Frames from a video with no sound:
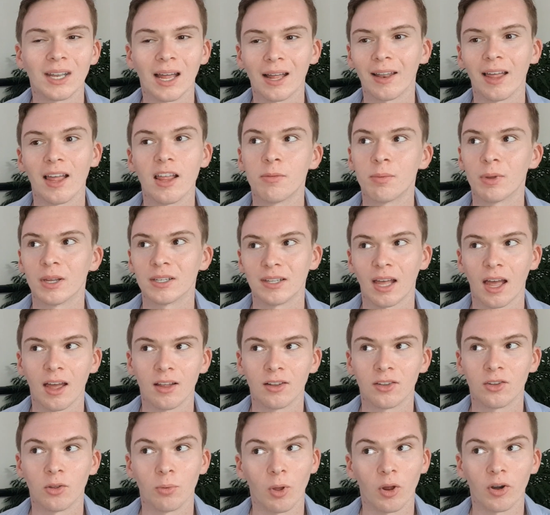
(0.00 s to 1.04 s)
that length because,
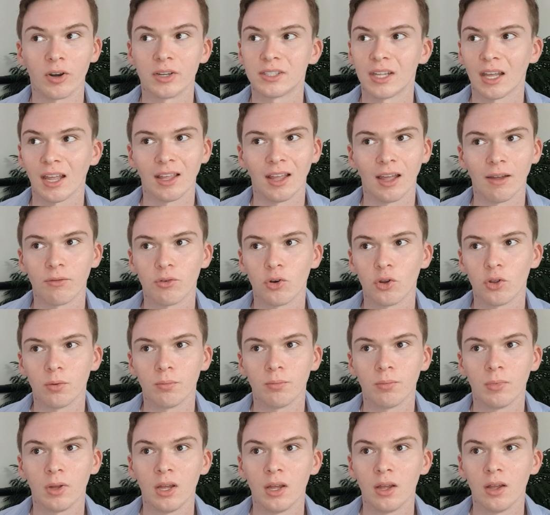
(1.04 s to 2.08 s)
to be honest, I can get through
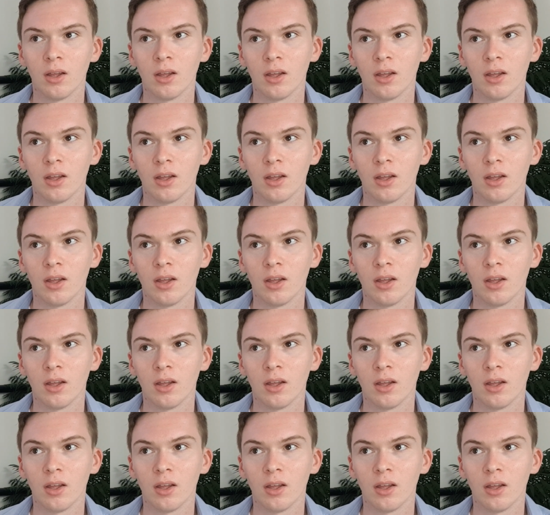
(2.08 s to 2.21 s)
them